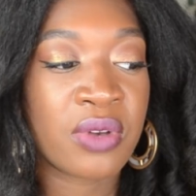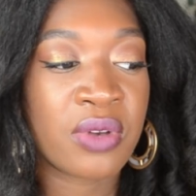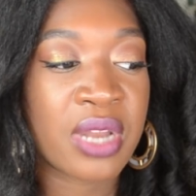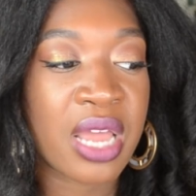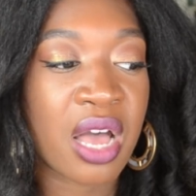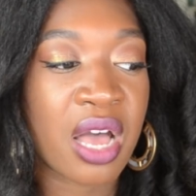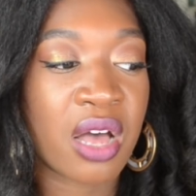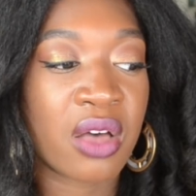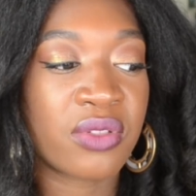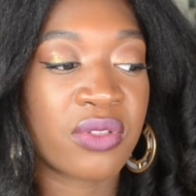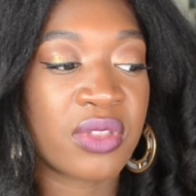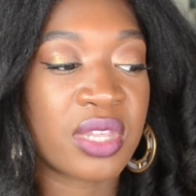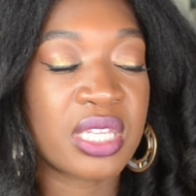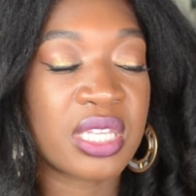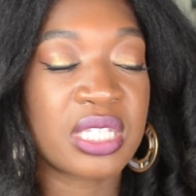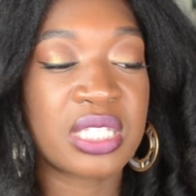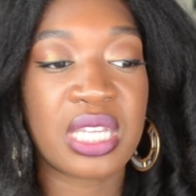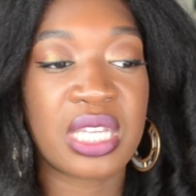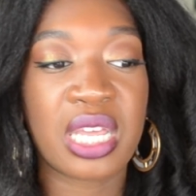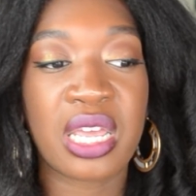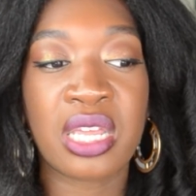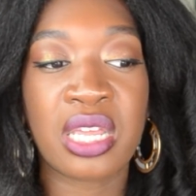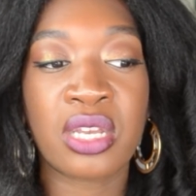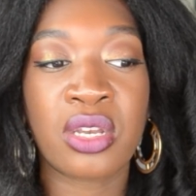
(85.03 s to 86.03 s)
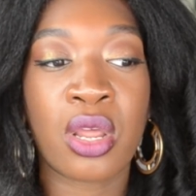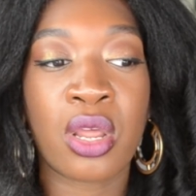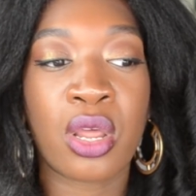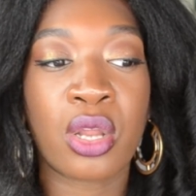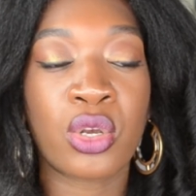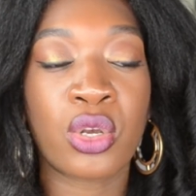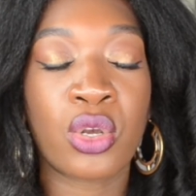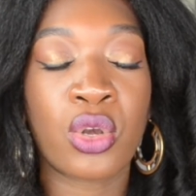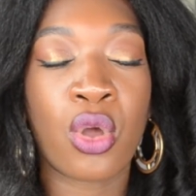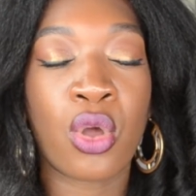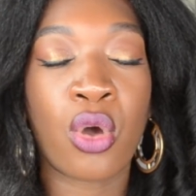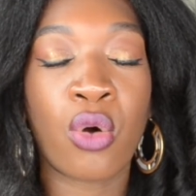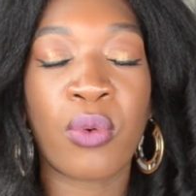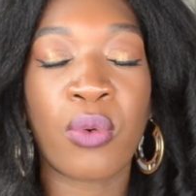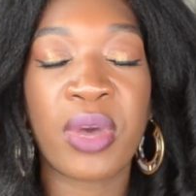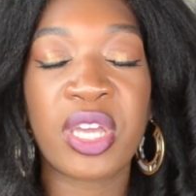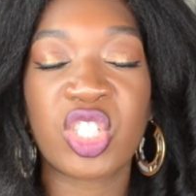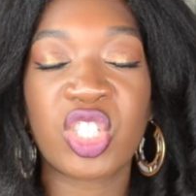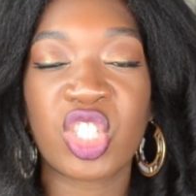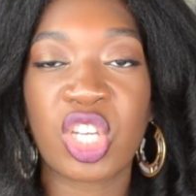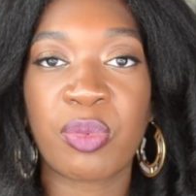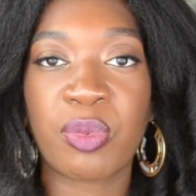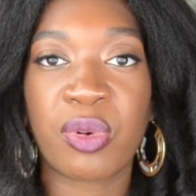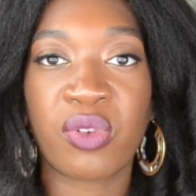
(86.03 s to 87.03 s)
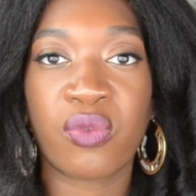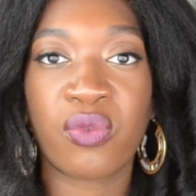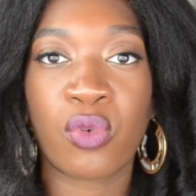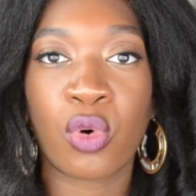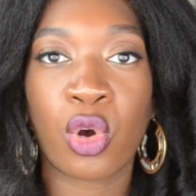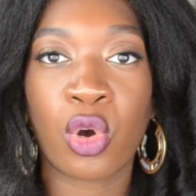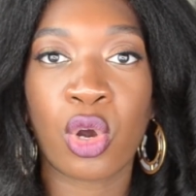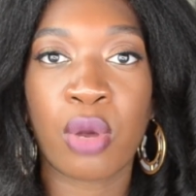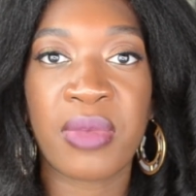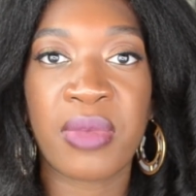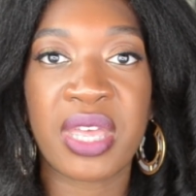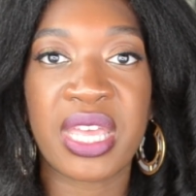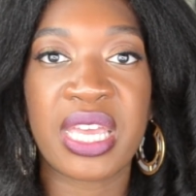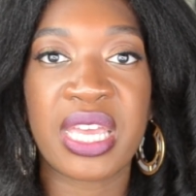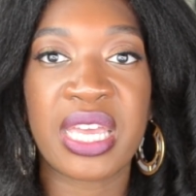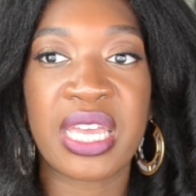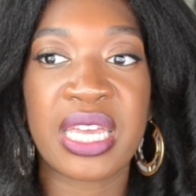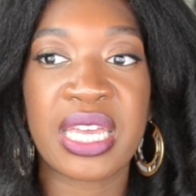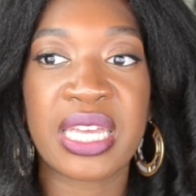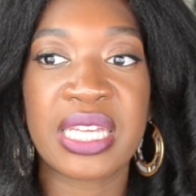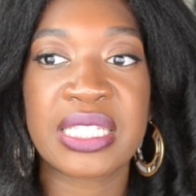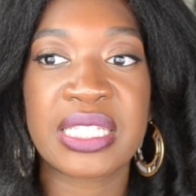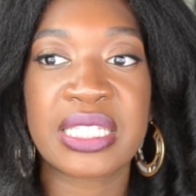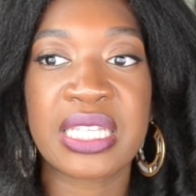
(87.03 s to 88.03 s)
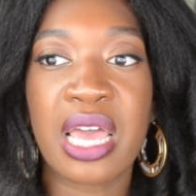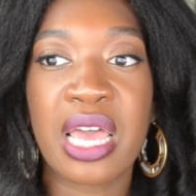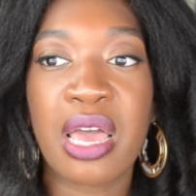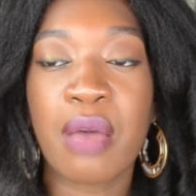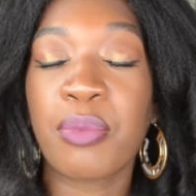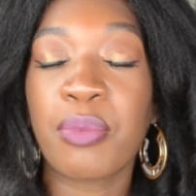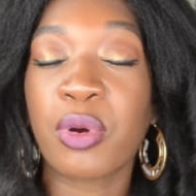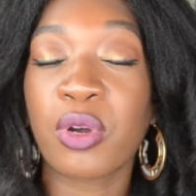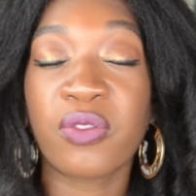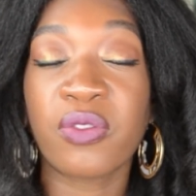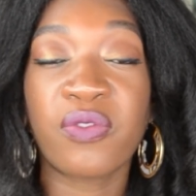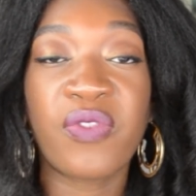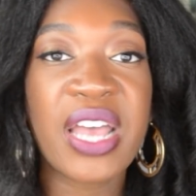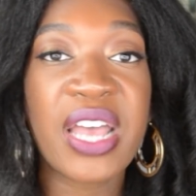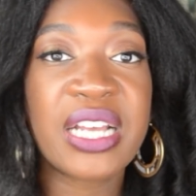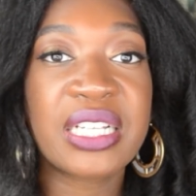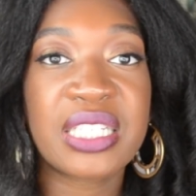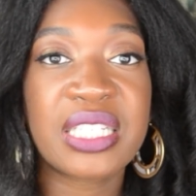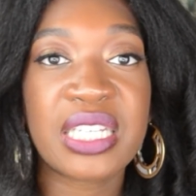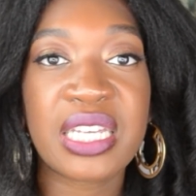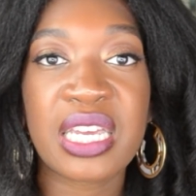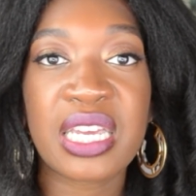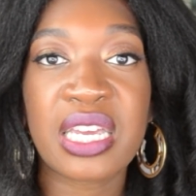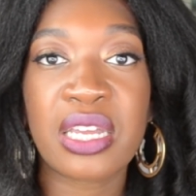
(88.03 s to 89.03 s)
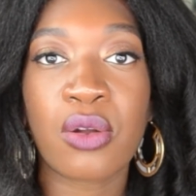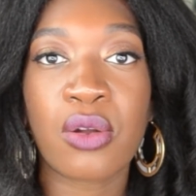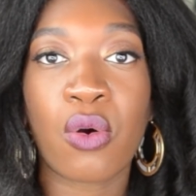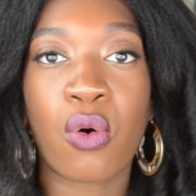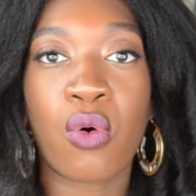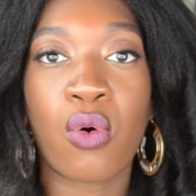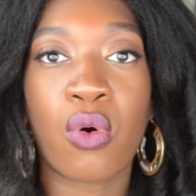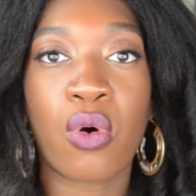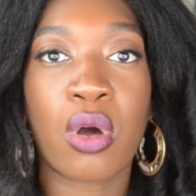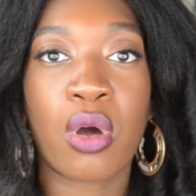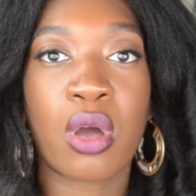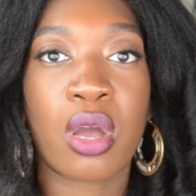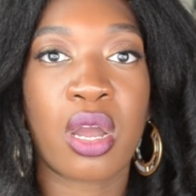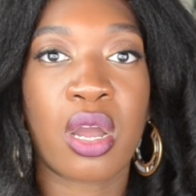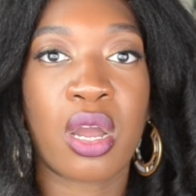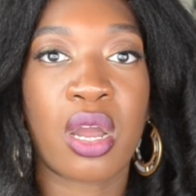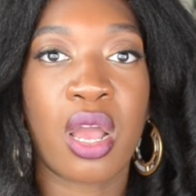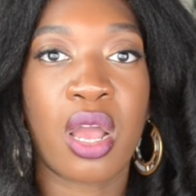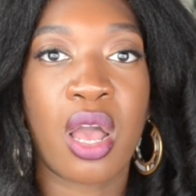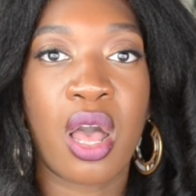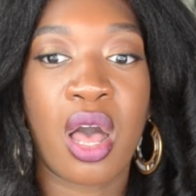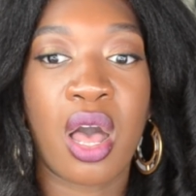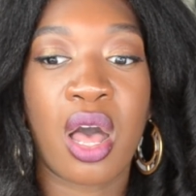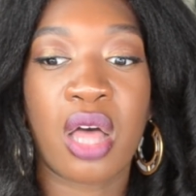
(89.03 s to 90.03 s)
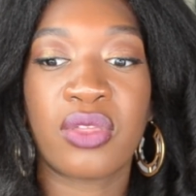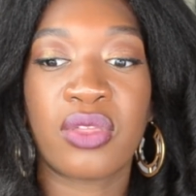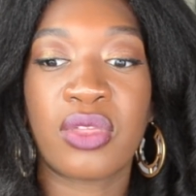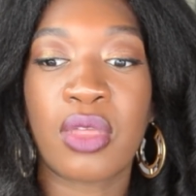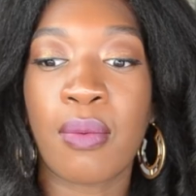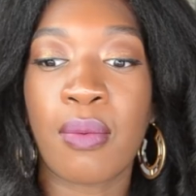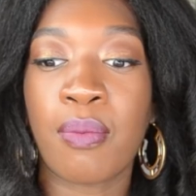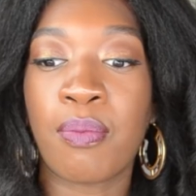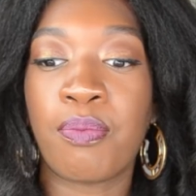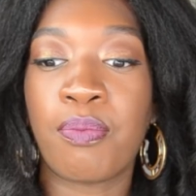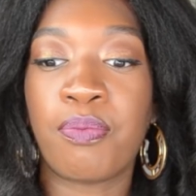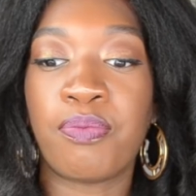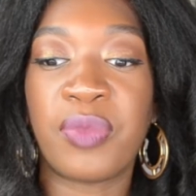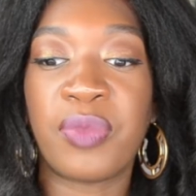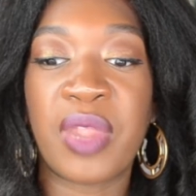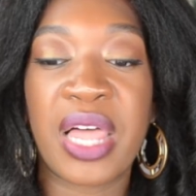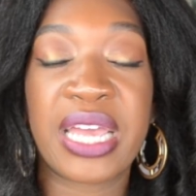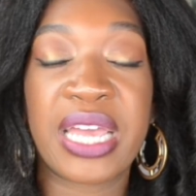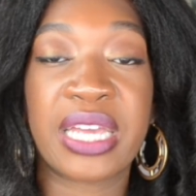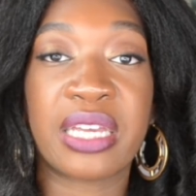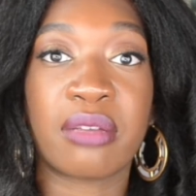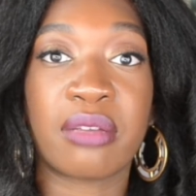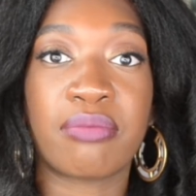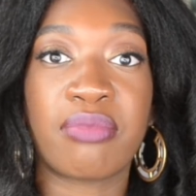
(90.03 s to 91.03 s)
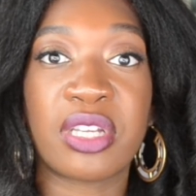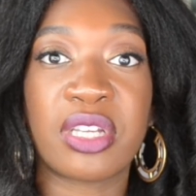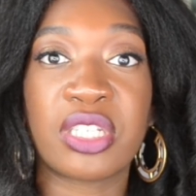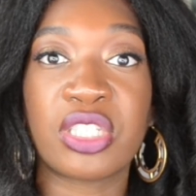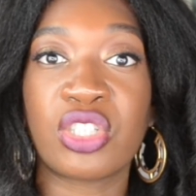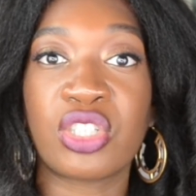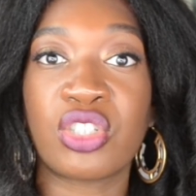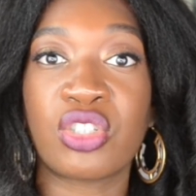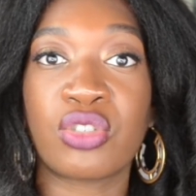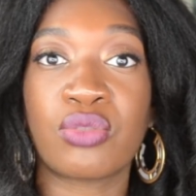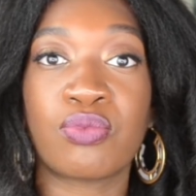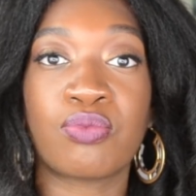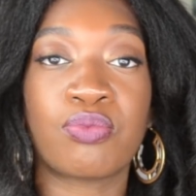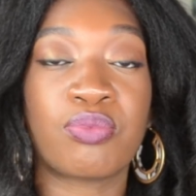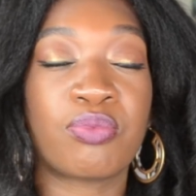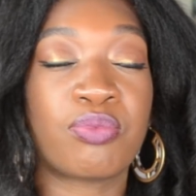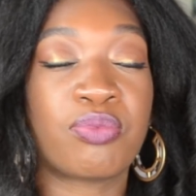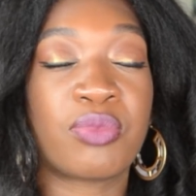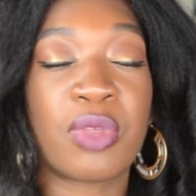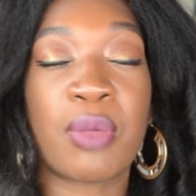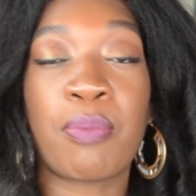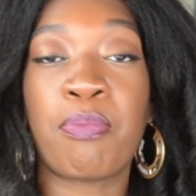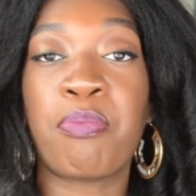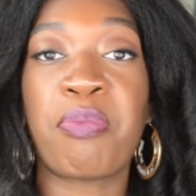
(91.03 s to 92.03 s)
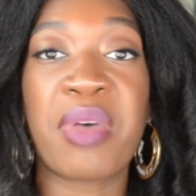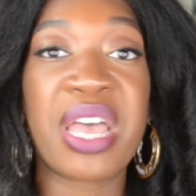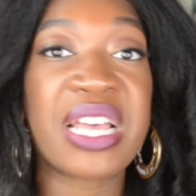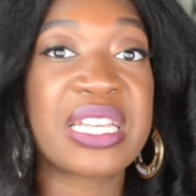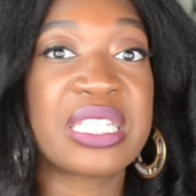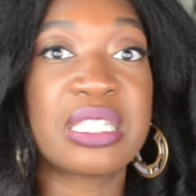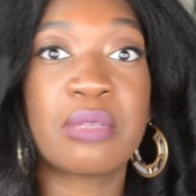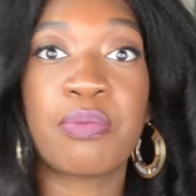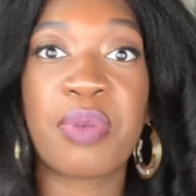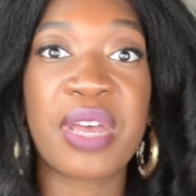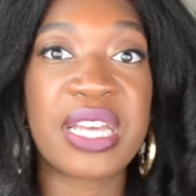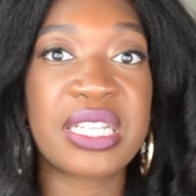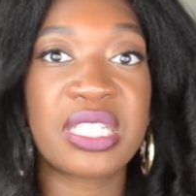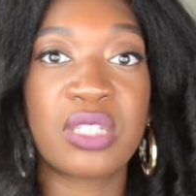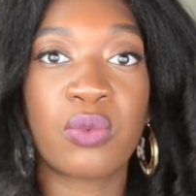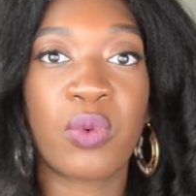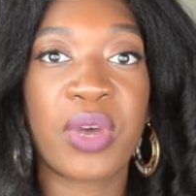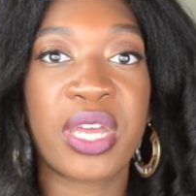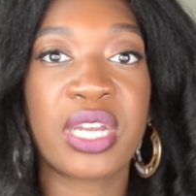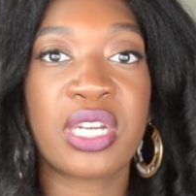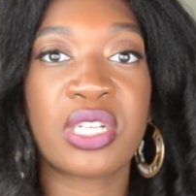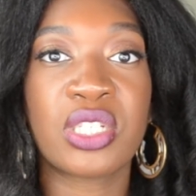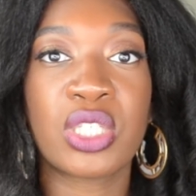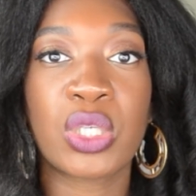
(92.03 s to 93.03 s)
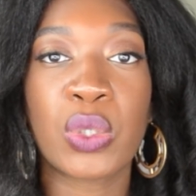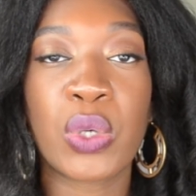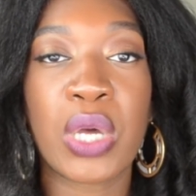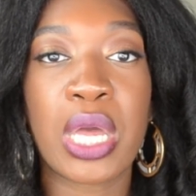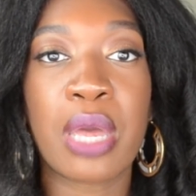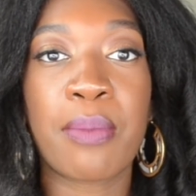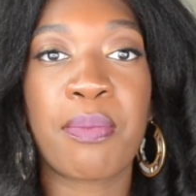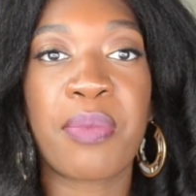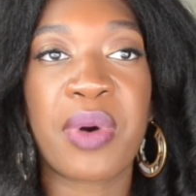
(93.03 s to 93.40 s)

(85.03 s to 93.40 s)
Now, this in no way, shape, or form is perfected or the like the best, best way to do it,